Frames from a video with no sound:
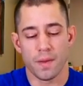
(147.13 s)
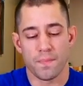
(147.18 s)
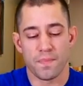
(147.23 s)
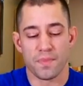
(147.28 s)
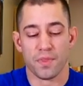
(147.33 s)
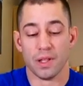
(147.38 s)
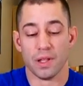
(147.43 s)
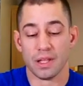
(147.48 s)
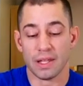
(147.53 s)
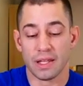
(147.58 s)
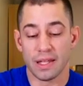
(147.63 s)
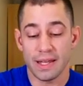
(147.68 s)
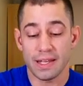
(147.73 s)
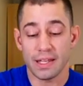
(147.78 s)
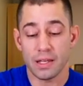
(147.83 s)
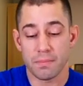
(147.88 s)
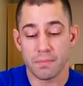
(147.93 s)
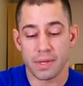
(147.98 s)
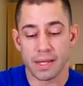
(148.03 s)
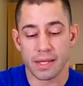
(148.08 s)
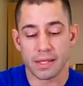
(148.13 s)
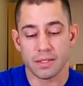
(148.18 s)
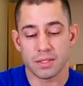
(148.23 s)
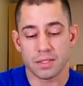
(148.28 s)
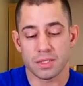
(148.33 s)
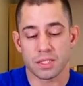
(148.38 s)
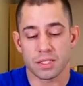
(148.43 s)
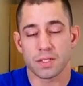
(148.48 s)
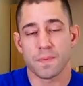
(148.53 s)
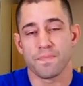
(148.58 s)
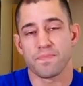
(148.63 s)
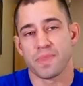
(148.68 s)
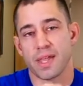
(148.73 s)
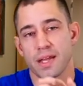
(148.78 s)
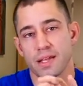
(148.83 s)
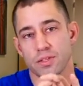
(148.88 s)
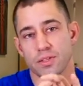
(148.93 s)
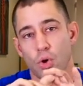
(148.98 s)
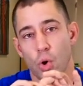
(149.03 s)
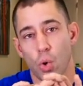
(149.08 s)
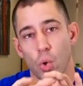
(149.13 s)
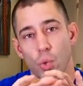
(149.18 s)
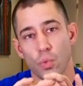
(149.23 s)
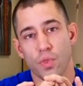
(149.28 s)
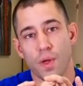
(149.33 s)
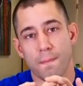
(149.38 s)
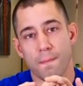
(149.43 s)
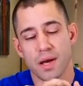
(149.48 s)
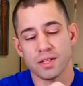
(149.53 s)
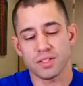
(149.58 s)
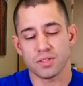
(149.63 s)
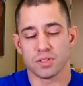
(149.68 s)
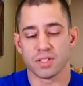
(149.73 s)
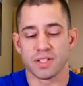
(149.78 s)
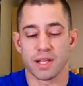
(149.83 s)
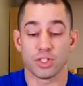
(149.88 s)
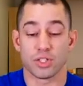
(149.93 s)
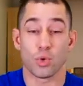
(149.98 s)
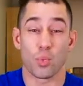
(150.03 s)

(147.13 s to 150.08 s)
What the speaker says: the ligaments that hold the muscles down.